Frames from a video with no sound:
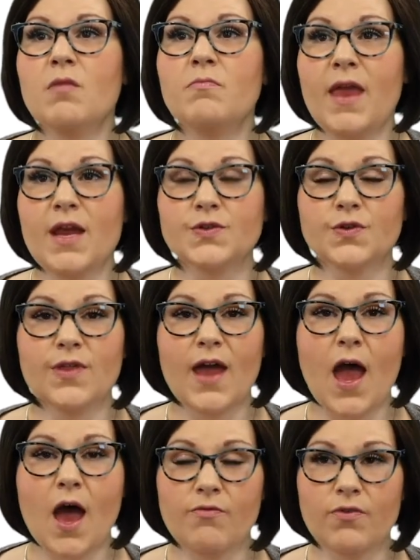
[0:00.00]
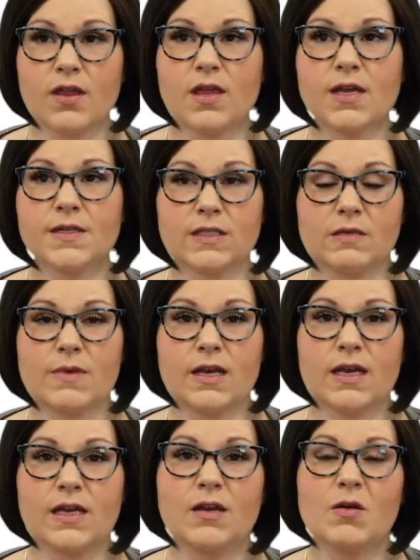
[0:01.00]
Make sure that everything is
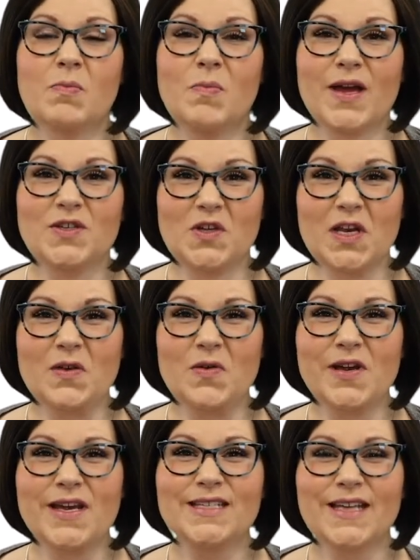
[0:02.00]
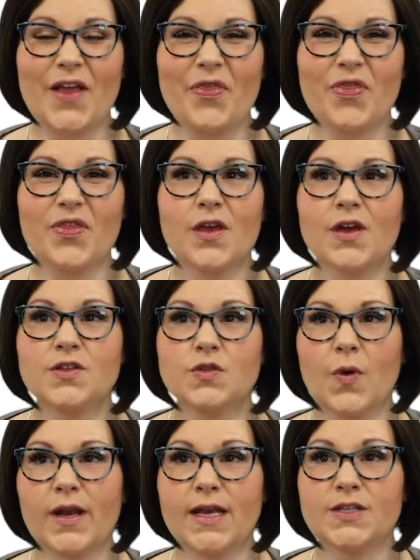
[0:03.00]
submitted by January 10th,
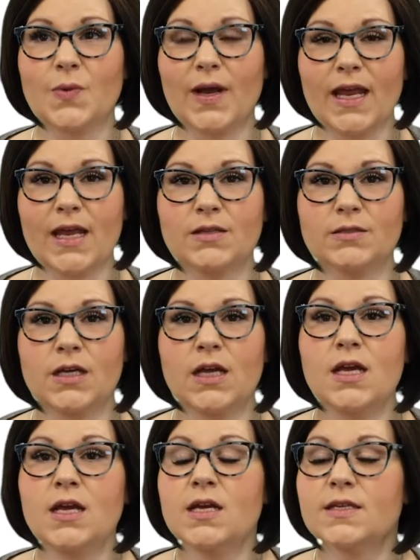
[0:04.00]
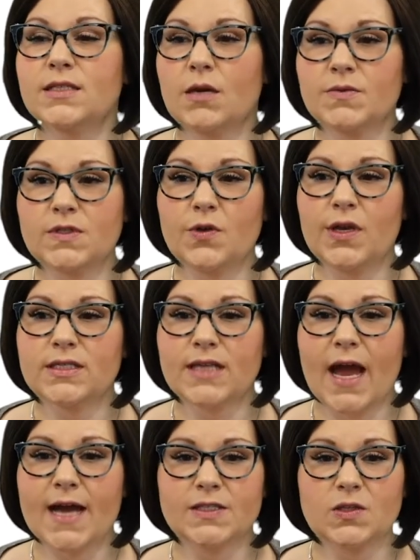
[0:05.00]
2020. Some students
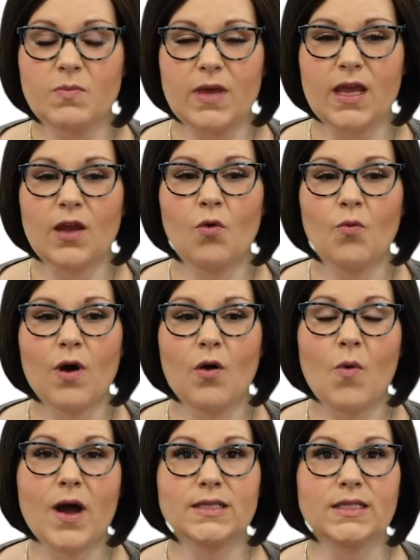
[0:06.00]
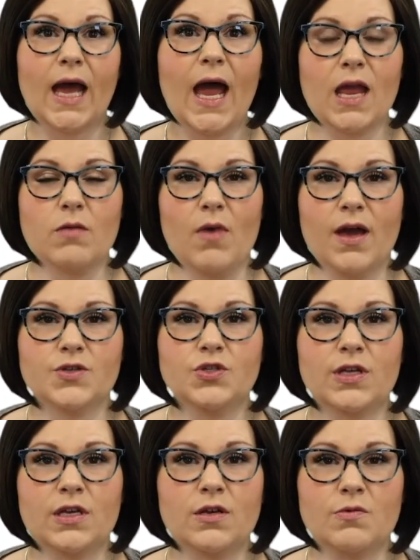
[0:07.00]
ask me, well, what time on
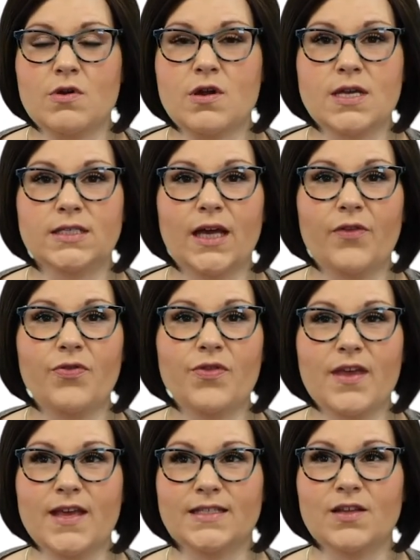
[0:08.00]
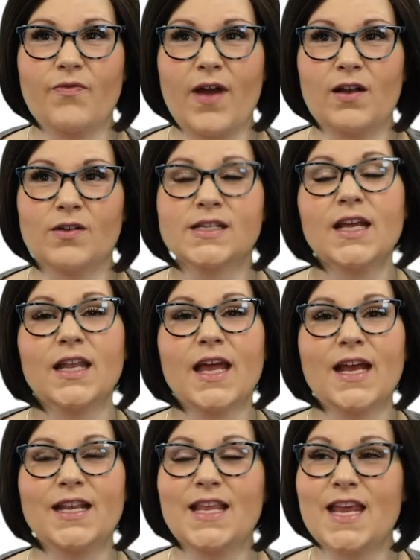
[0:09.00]
January 10th is the final
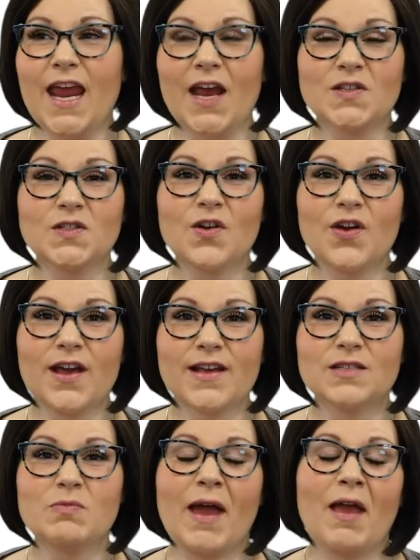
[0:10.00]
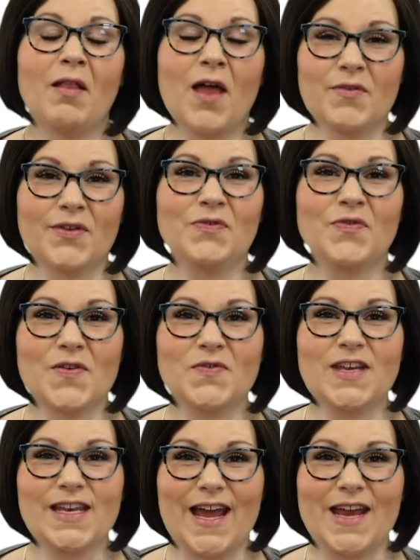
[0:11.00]
deadline? The answer is by
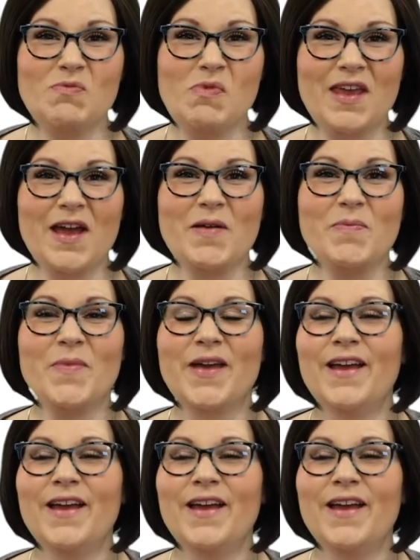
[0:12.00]
11:59 p.m.